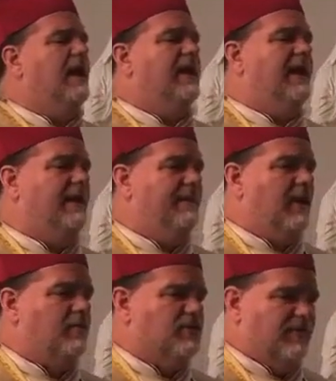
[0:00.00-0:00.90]
Let him
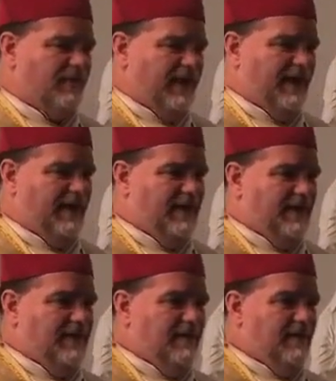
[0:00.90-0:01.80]
be crucified.
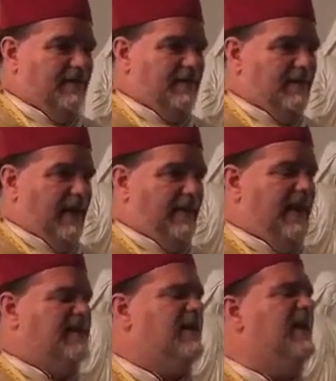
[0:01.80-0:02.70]
And
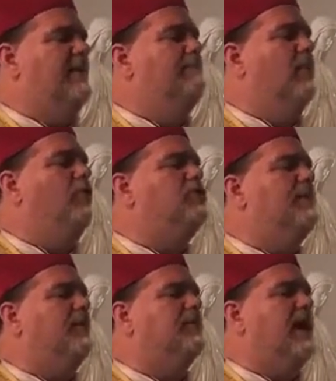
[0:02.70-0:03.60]
they said it
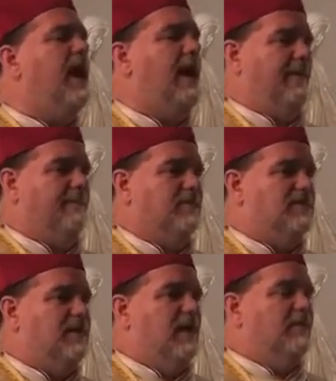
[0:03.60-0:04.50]
multiple times.